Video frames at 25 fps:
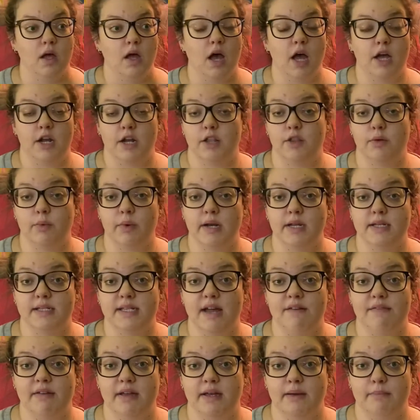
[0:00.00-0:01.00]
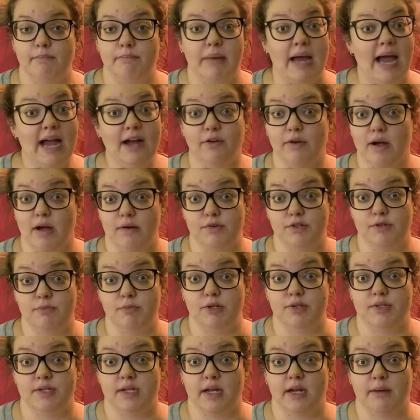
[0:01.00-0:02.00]
Another one is having background
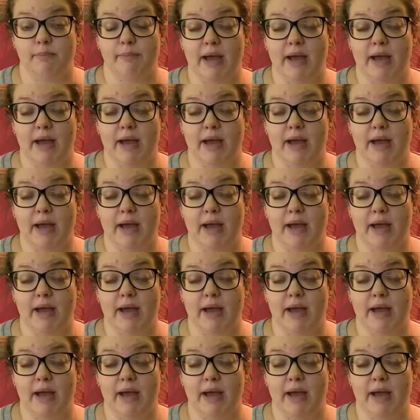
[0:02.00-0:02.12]
music.